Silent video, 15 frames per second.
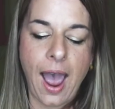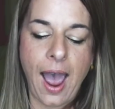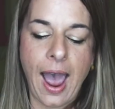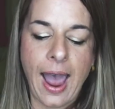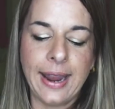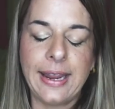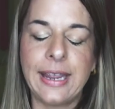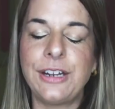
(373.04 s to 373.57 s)

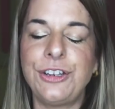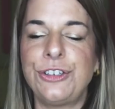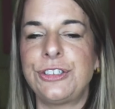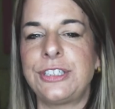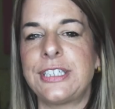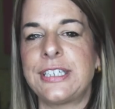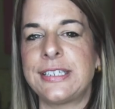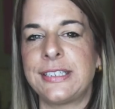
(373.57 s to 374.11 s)
I can
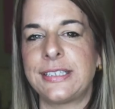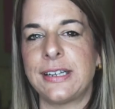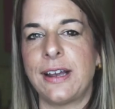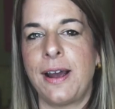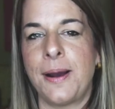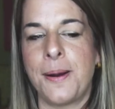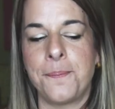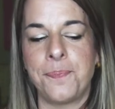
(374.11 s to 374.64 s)
use this
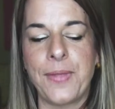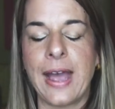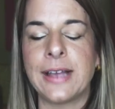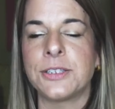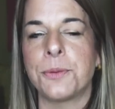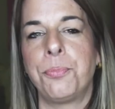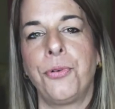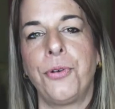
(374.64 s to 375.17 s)
um,
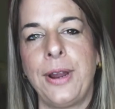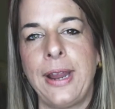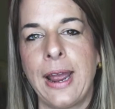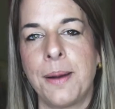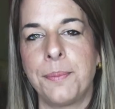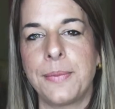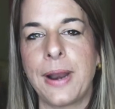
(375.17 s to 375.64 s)
as a preamp.